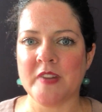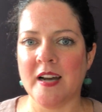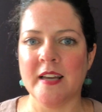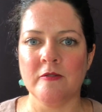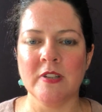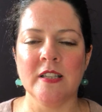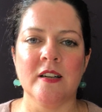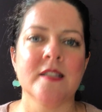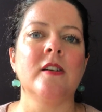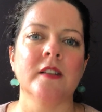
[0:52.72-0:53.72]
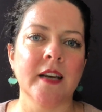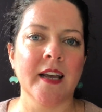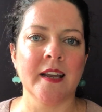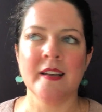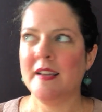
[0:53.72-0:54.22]
had a really nice
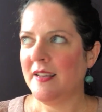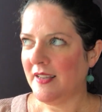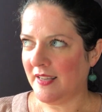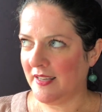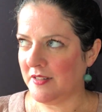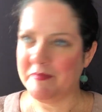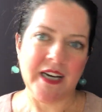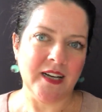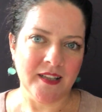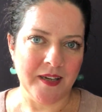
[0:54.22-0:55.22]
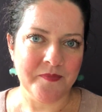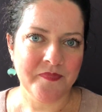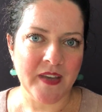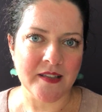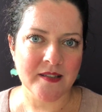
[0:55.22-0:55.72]
holiday in Bali.
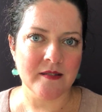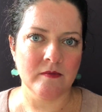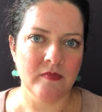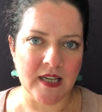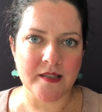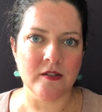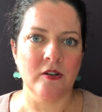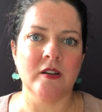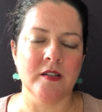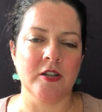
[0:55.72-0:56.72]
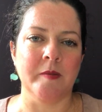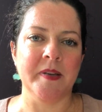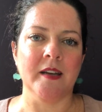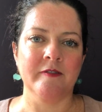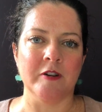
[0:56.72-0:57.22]
That's not a
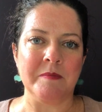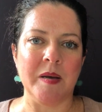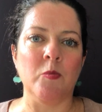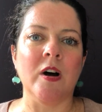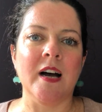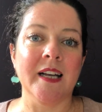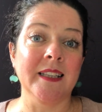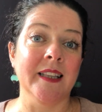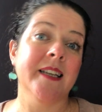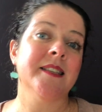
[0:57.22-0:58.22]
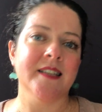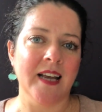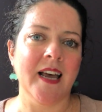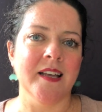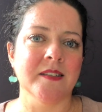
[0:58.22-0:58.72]
topic for a memoir unless it
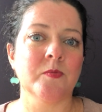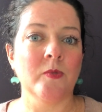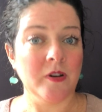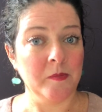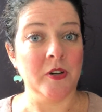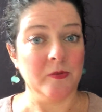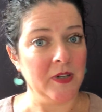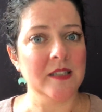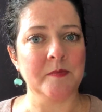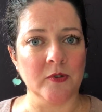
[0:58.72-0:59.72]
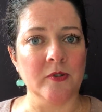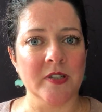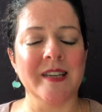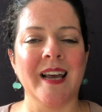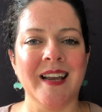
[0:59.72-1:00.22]
has what I'm going to explore
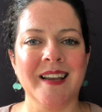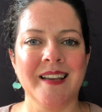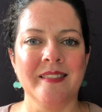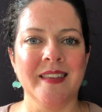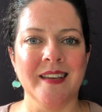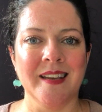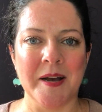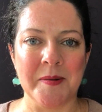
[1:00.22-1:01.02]
today in in